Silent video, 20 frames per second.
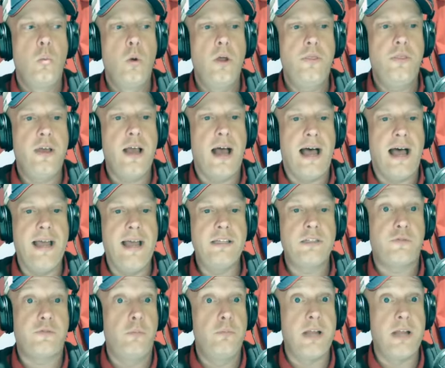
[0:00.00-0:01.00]
with
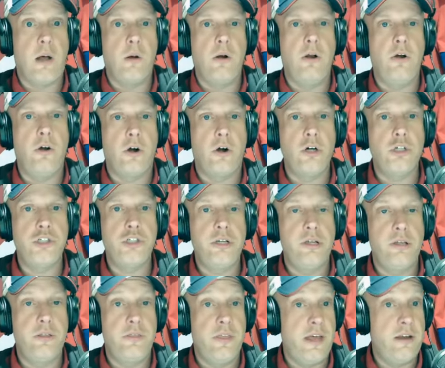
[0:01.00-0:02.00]
guys from down in
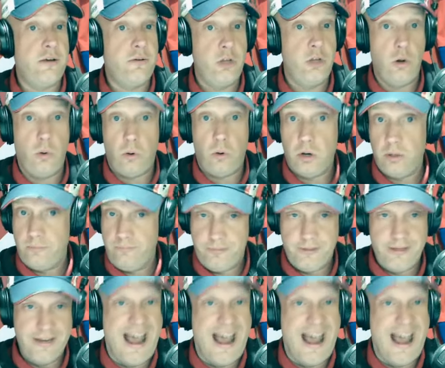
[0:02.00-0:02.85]
Hershey that, you know, uh,